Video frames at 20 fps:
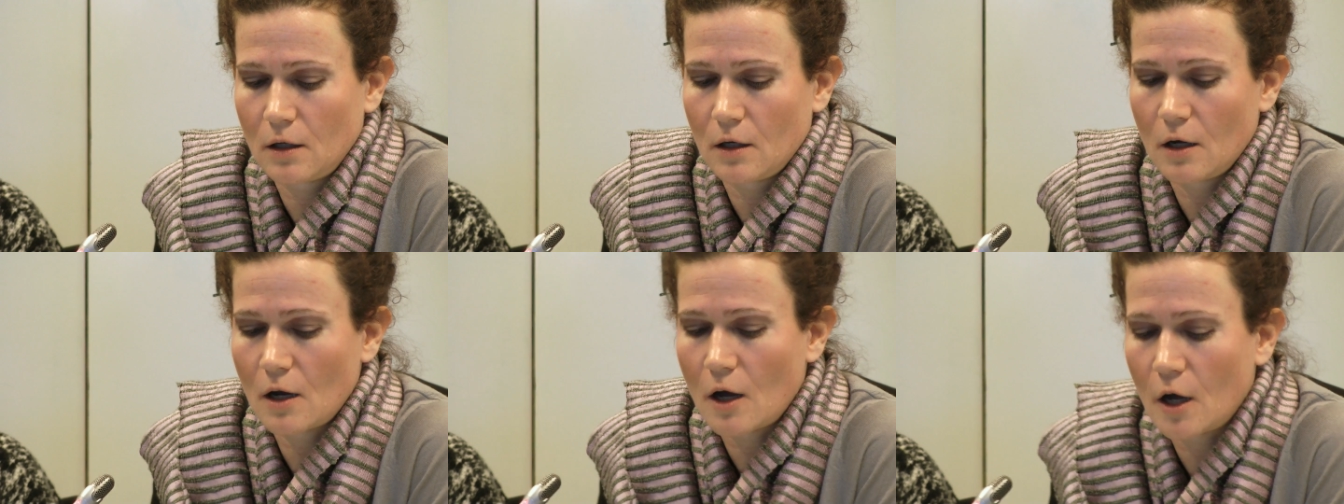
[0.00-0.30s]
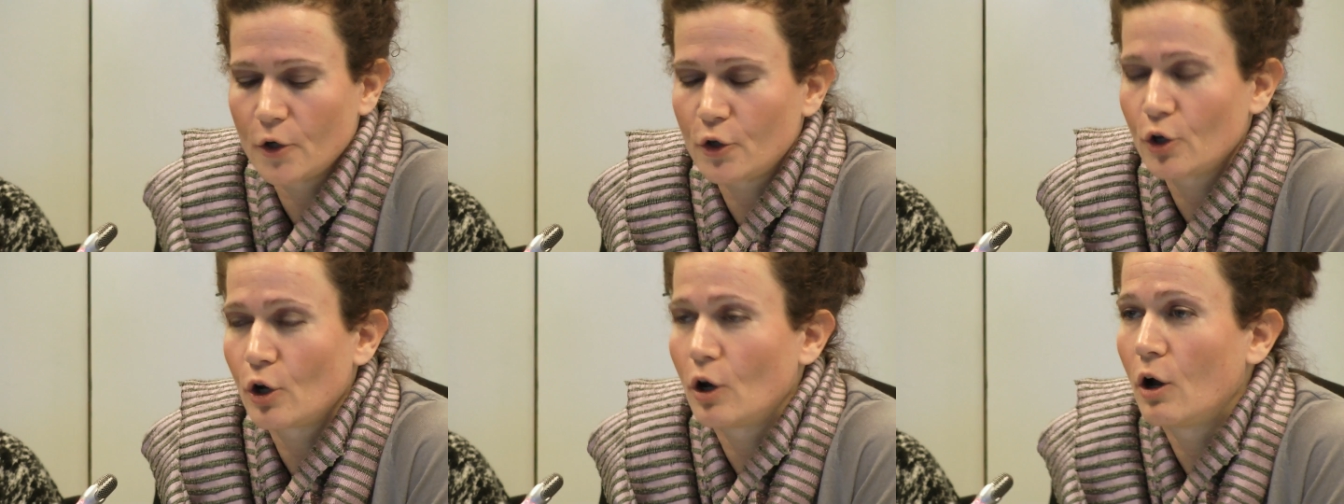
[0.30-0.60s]

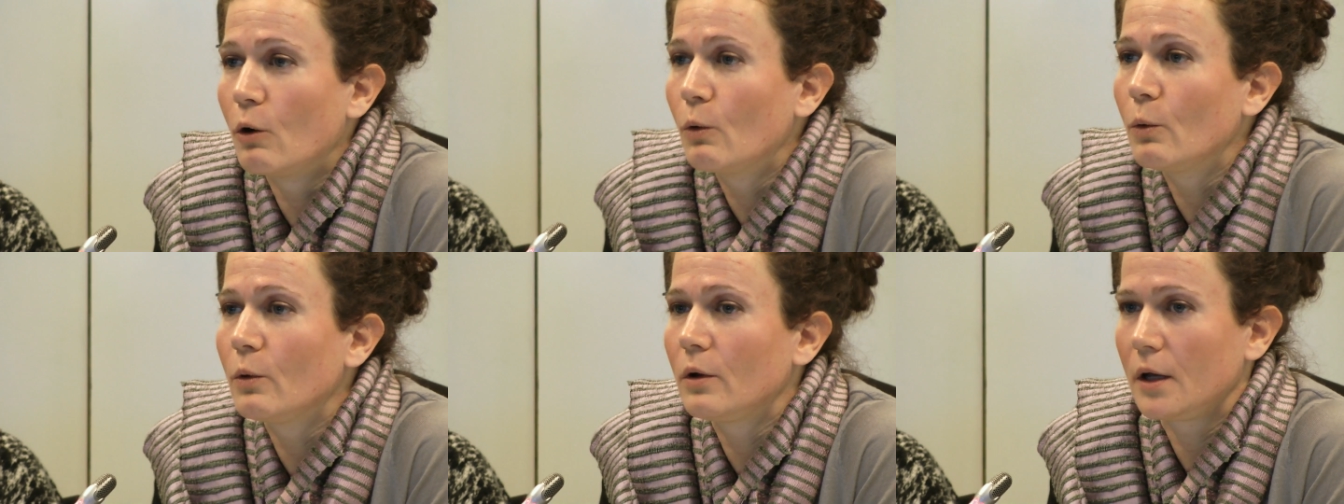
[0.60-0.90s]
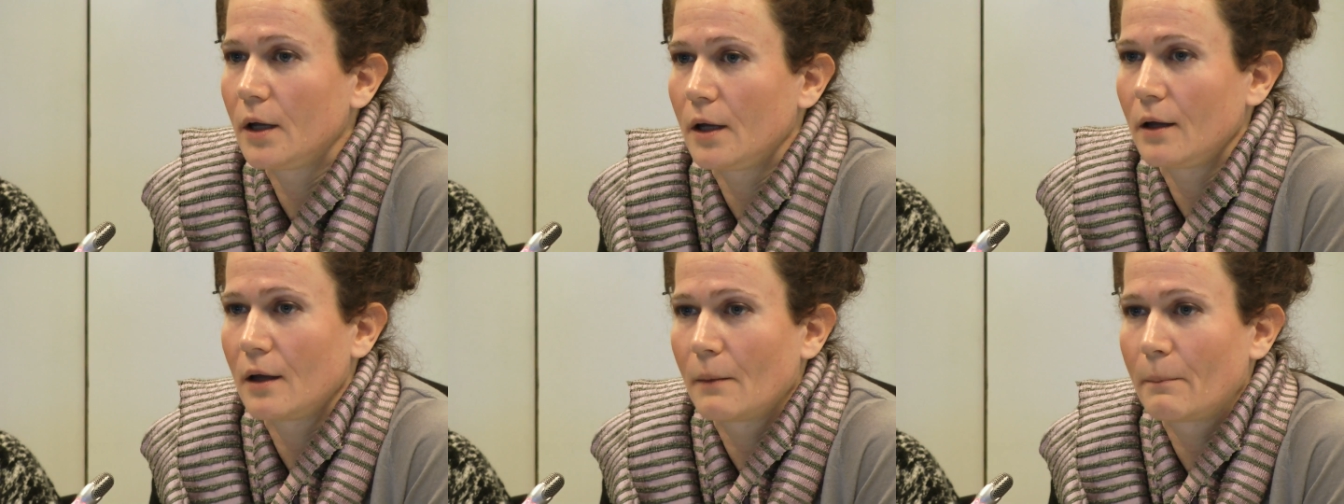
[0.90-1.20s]
not
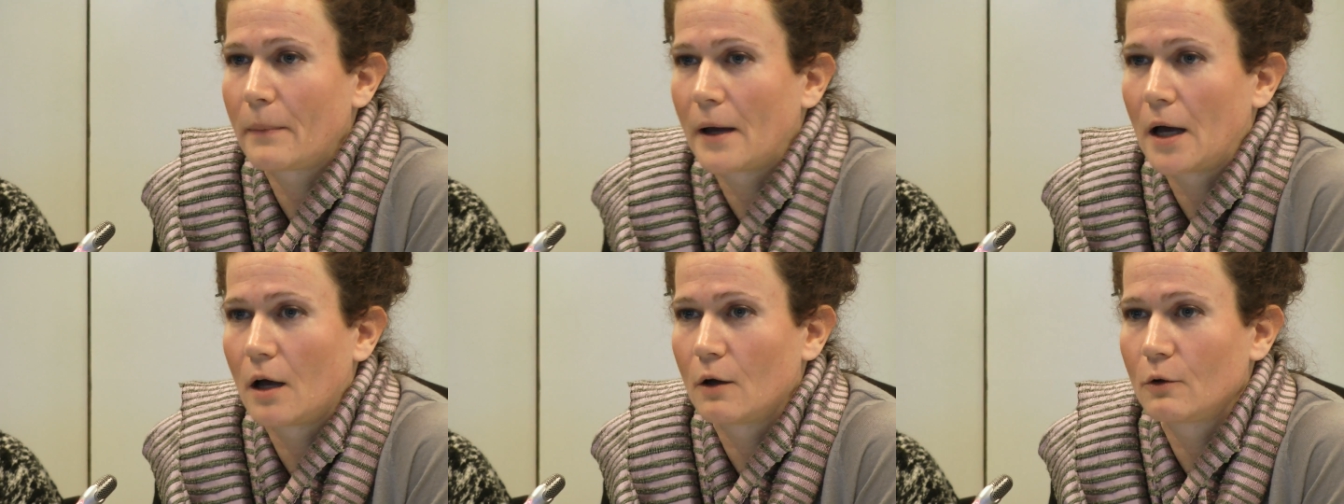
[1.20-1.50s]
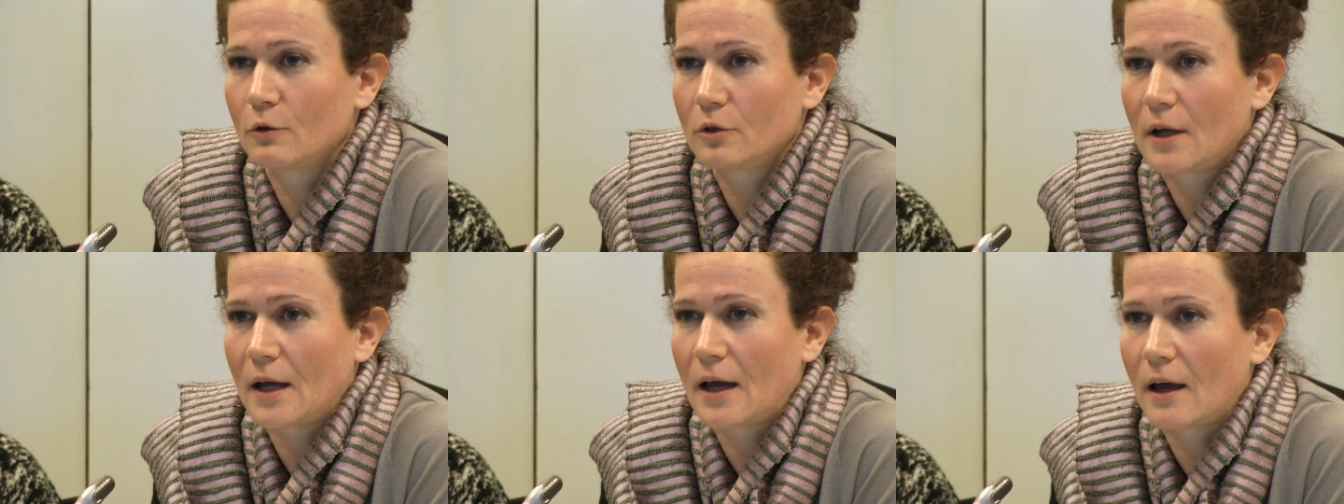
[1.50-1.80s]
only
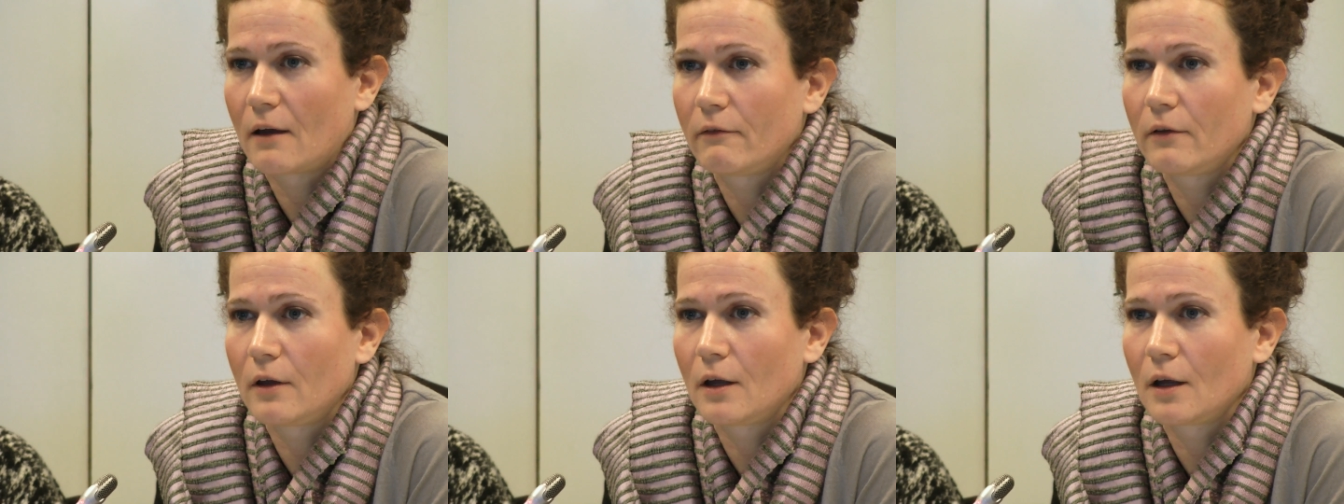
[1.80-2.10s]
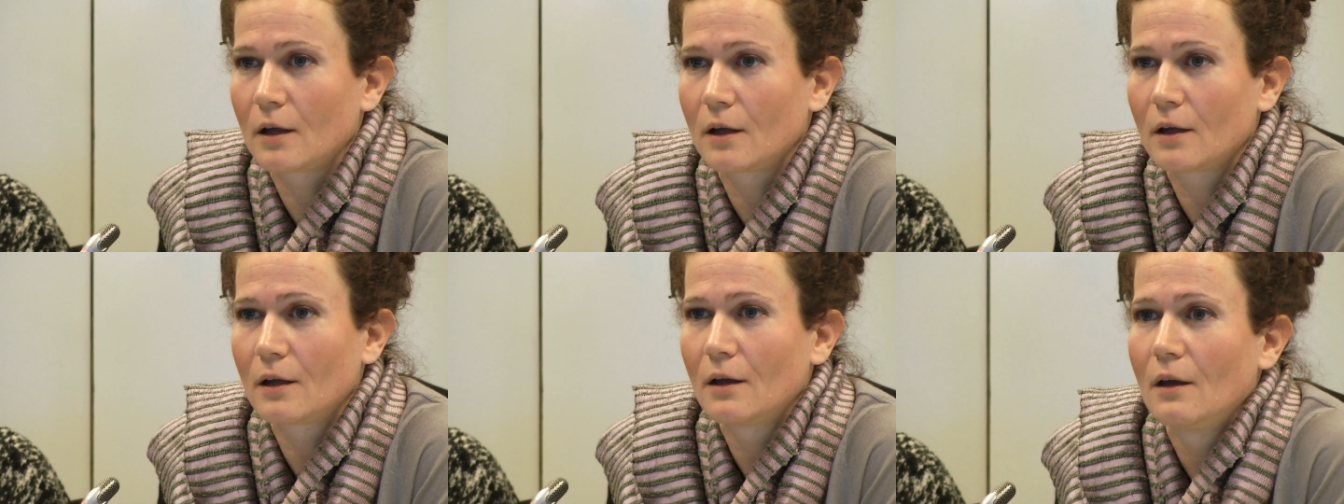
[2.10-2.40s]
about
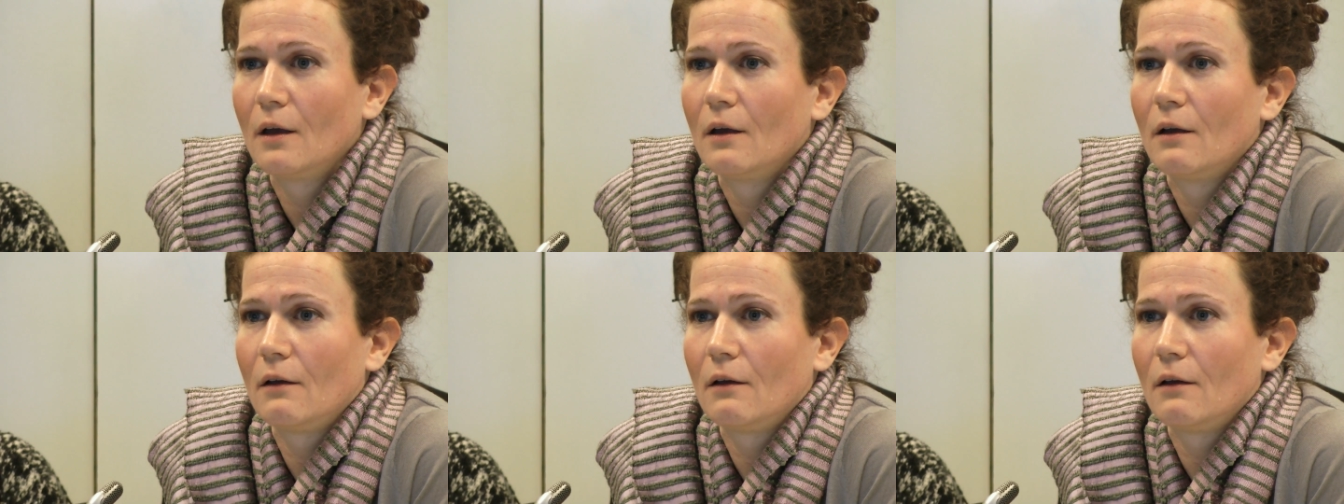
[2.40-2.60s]
having